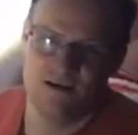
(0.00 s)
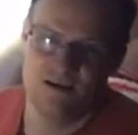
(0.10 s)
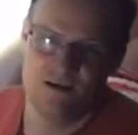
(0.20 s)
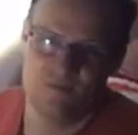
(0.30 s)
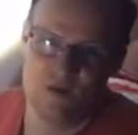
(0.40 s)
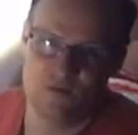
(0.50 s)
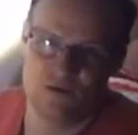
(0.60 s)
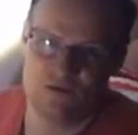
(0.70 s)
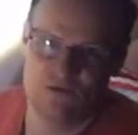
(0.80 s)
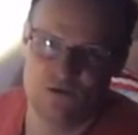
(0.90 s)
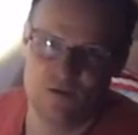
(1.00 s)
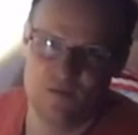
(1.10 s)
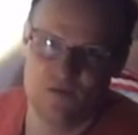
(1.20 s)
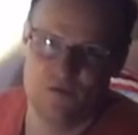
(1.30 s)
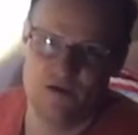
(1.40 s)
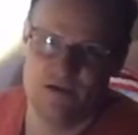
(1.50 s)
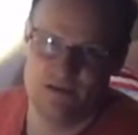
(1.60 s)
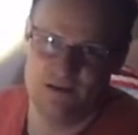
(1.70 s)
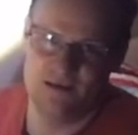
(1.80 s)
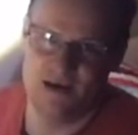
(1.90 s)
remember you can turn them both ways.
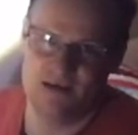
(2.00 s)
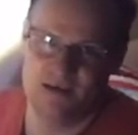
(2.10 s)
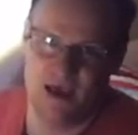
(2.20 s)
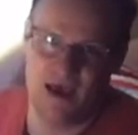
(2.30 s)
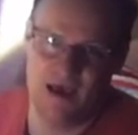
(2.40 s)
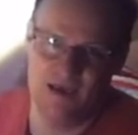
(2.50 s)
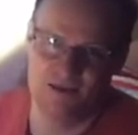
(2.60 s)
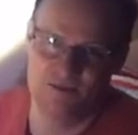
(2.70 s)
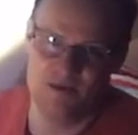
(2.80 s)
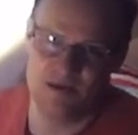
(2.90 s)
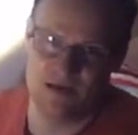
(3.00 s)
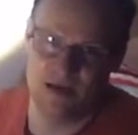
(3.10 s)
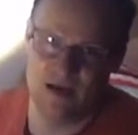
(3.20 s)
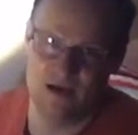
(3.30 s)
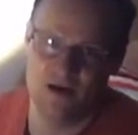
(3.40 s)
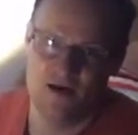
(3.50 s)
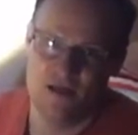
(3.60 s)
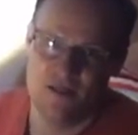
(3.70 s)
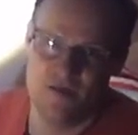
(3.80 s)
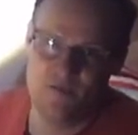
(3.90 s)
Yes, hi, it's me again.
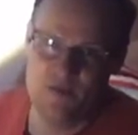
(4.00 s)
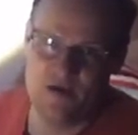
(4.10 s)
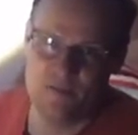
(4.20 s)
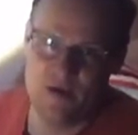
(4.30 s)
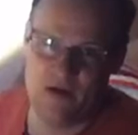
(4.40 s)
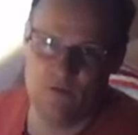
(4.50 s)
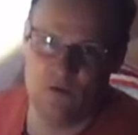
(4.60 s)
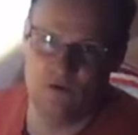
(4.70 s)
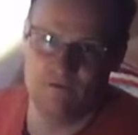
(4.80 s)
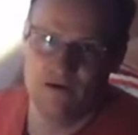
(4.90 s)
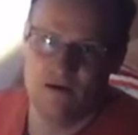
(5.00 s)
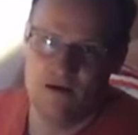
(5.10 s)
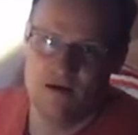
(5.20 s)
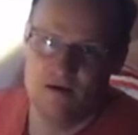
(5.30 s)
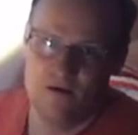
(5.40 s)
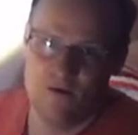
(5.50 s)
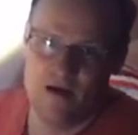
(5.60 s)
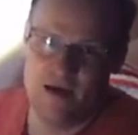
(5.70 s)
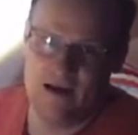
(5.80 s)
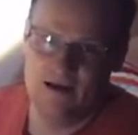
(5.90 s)
The big bad wolf. Oh
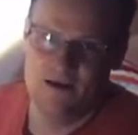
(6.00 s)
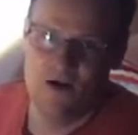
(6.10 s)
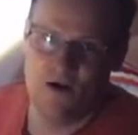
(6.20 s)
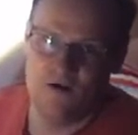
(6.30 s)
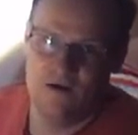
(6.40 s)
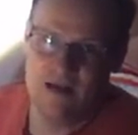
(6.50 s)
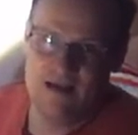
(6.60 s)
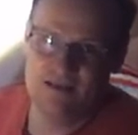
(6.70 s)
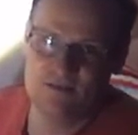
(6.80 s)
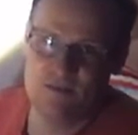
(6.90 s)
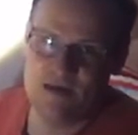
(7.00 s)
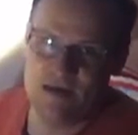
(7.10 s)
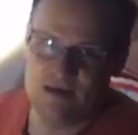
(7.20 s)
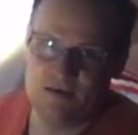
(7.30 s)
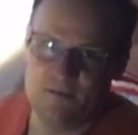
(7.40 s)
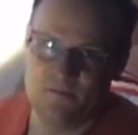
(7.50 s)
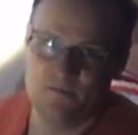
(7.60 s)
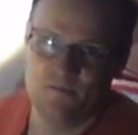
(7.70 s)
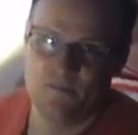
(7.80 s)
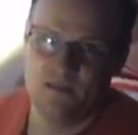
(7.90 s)
wait, no, it's me.
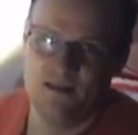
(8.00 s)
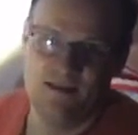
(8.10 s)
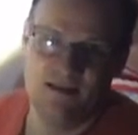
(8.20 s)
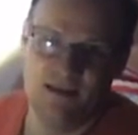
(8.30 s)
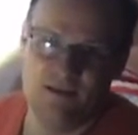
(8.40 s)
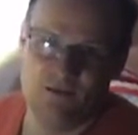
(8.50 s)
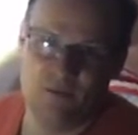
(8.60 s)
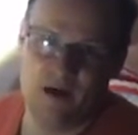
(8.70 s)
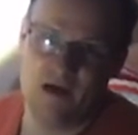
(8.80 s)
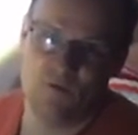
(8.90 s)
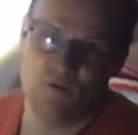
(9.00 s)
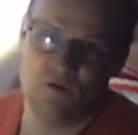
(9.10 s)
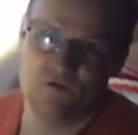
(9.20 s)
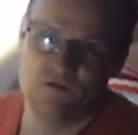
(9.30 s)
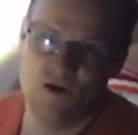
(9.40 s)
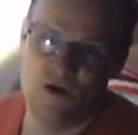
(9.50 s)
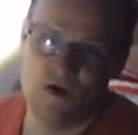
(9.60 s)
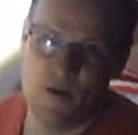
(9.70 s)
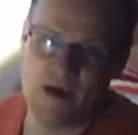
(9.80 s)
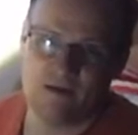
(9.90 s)
The little bad wolf. Oh
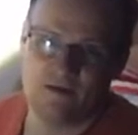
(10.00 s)
no, wait,